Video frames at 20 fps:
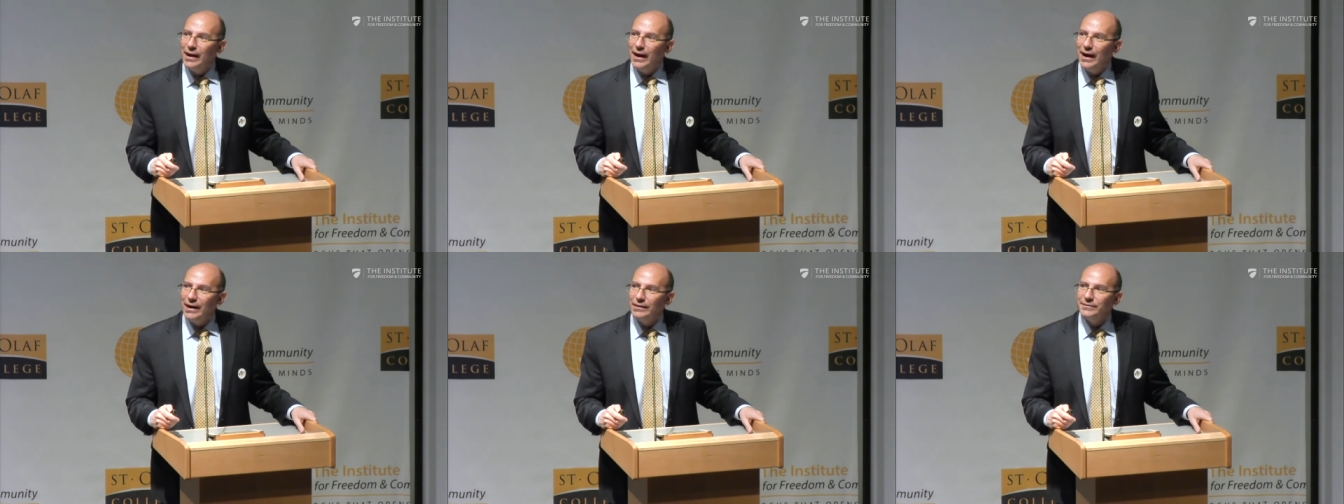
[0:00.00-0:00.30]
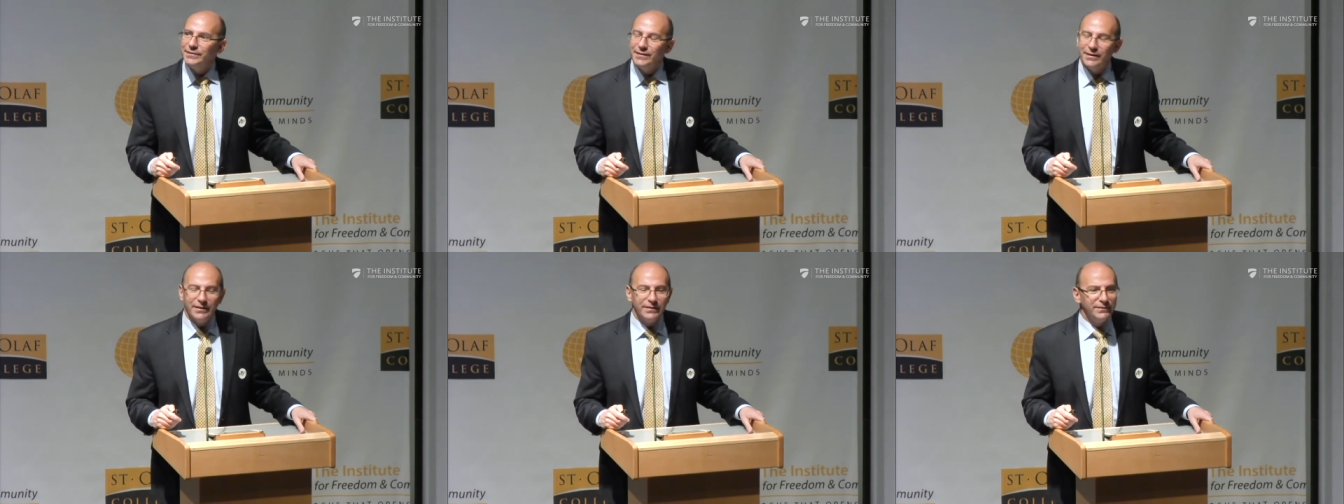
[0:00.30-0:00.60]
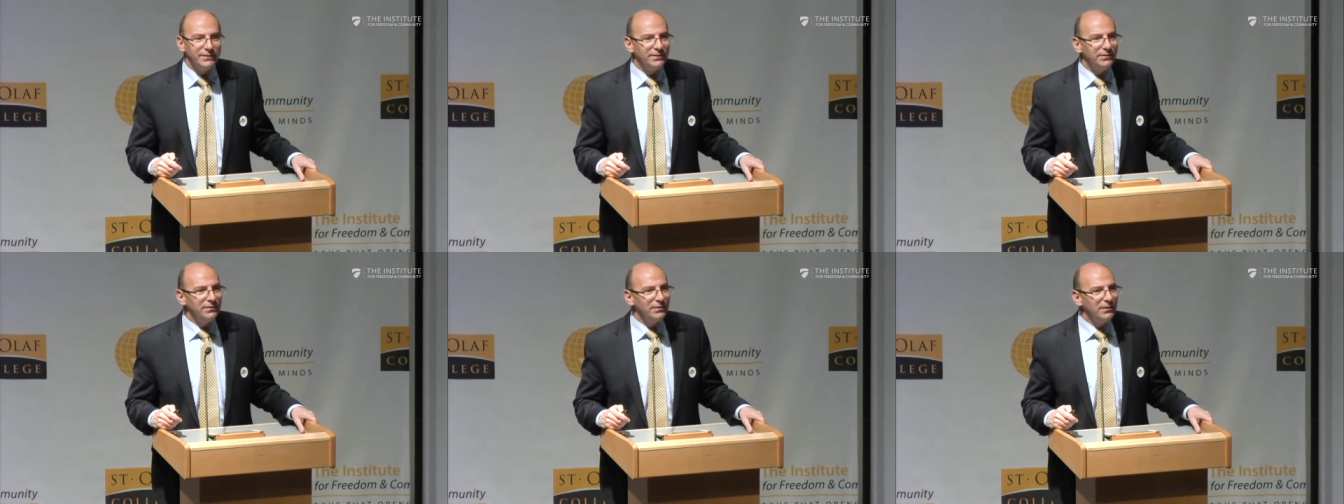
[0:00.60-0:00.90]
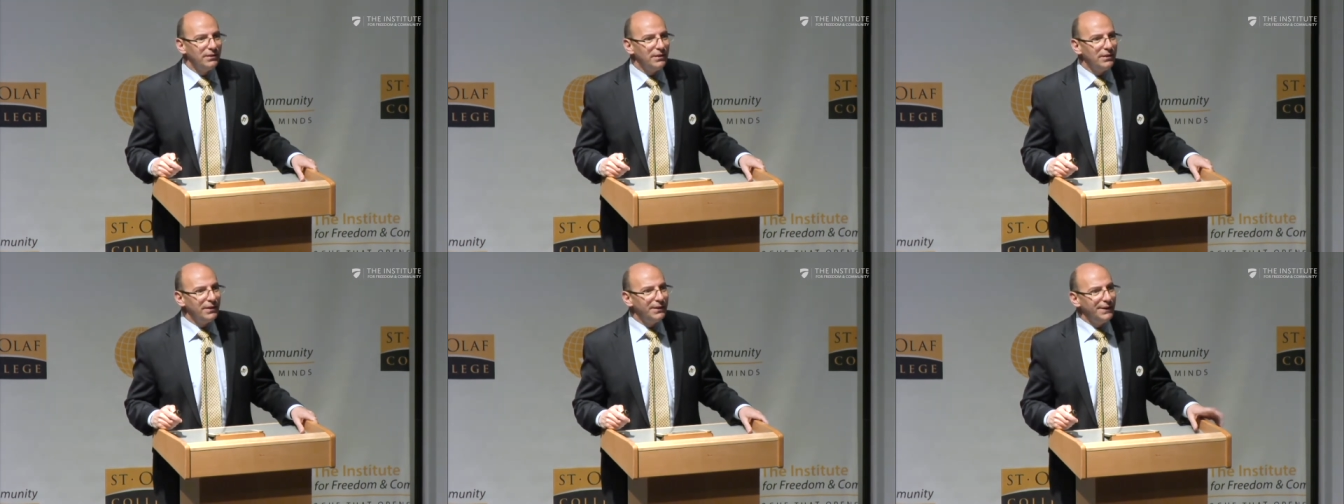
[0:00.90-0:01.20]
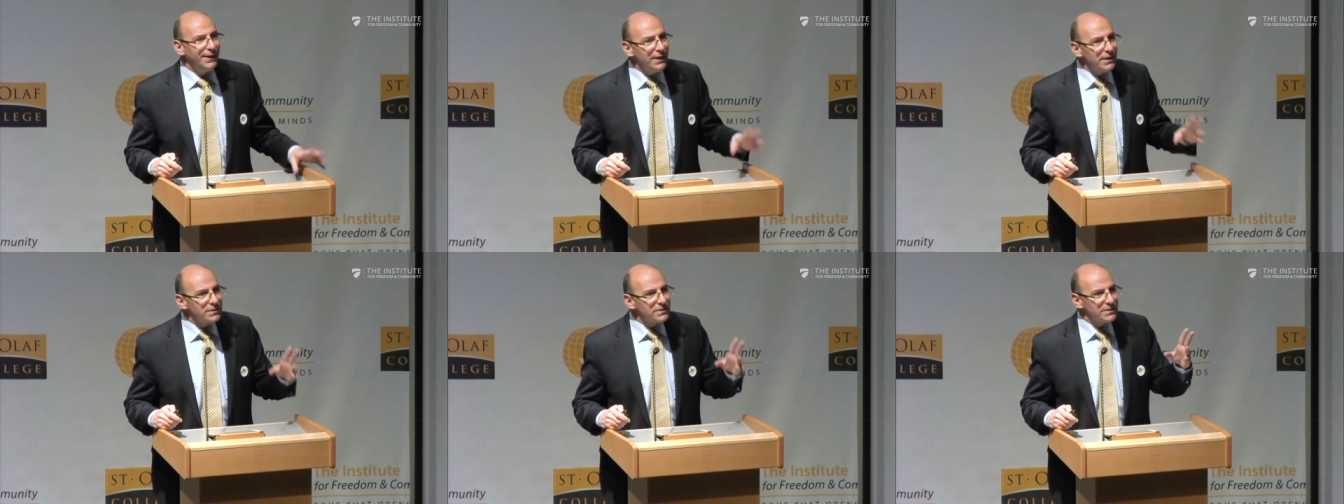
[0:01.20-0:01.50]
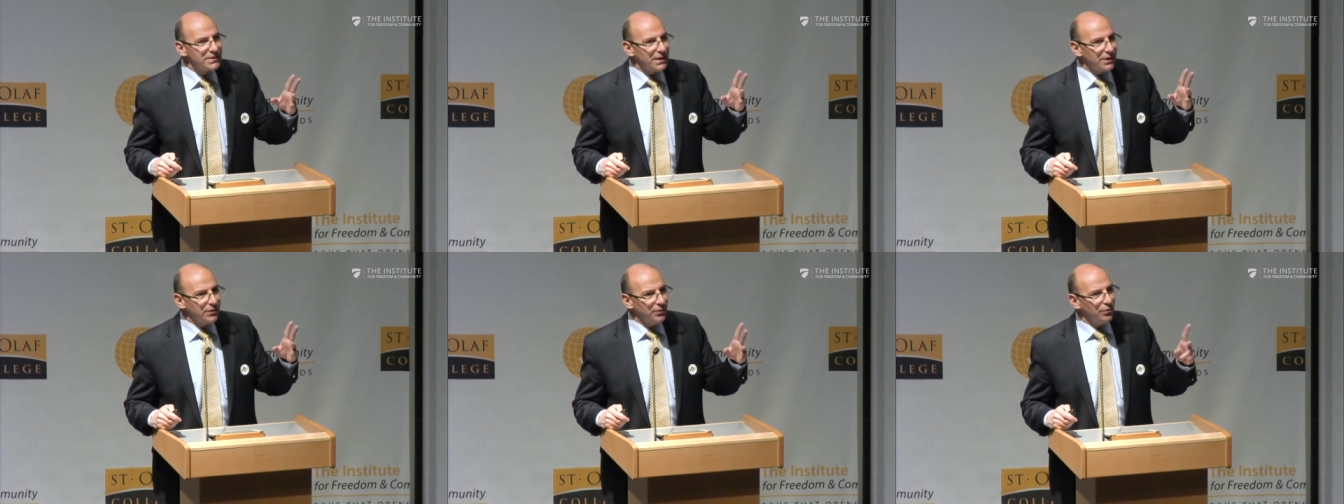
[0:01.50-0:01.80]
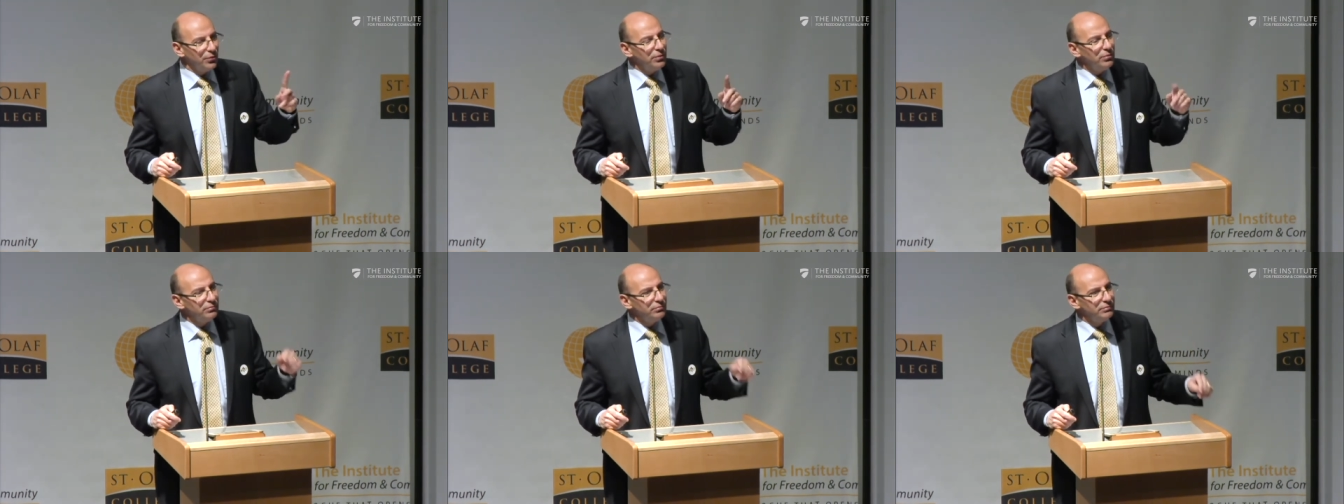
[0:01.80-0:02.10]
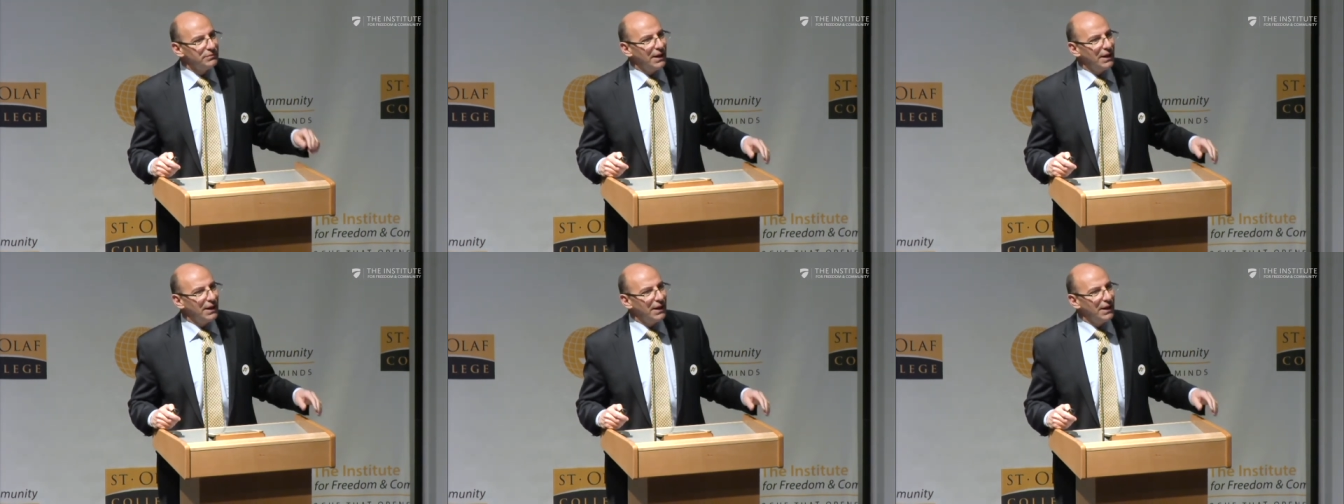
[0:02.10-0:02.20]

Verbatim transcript: 100 years ago,